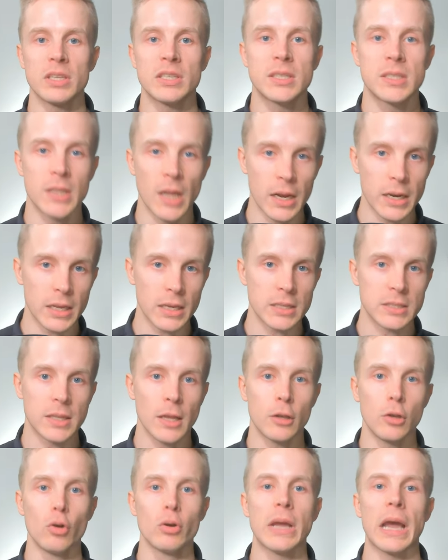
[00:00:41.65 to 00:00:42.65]
studies
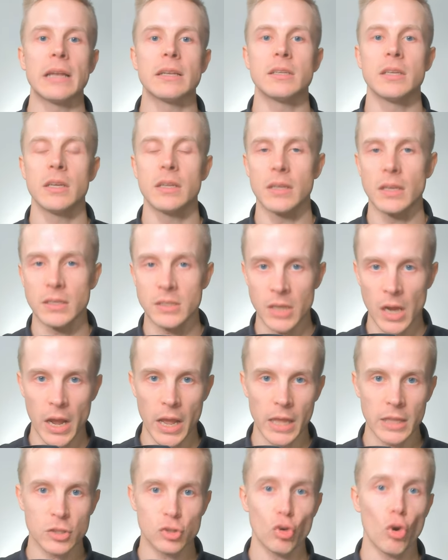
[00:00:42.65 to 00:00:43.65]
that look at the
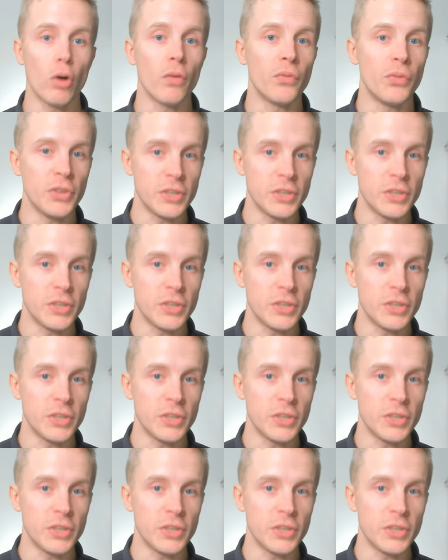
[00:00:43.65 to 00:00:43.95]
diets of these